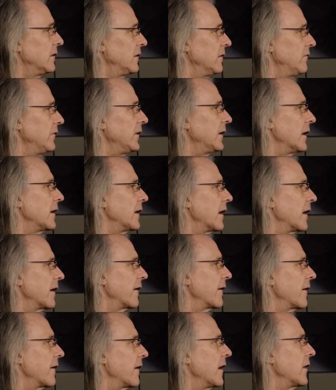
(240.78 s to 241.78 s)
the
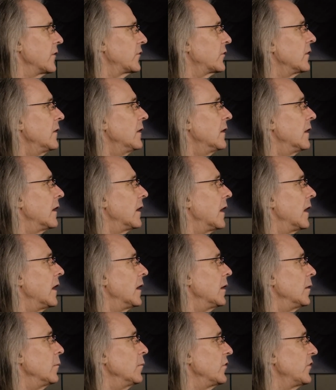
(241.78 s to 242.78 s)
VIIRS
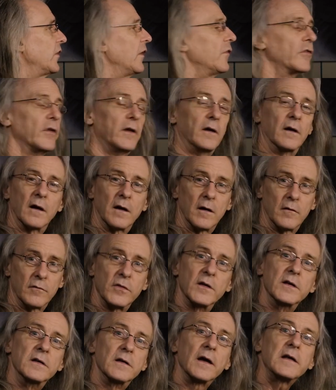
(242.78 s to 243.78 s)
sensing of
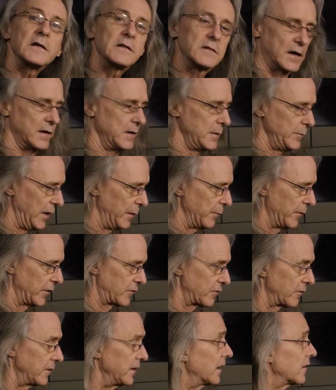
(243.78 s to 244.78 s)
the nighttime
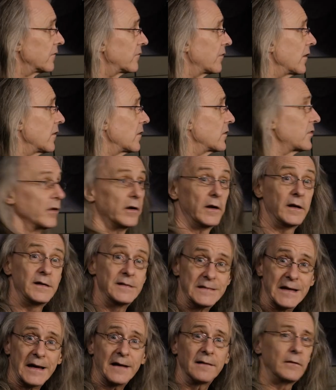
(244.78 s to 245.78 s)
imagery of Earth on a
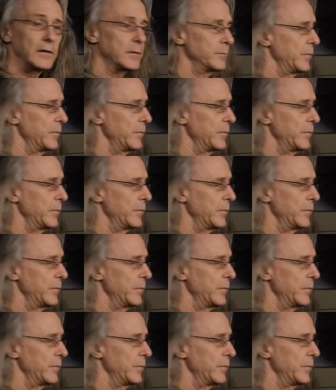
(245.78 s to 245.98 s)
daily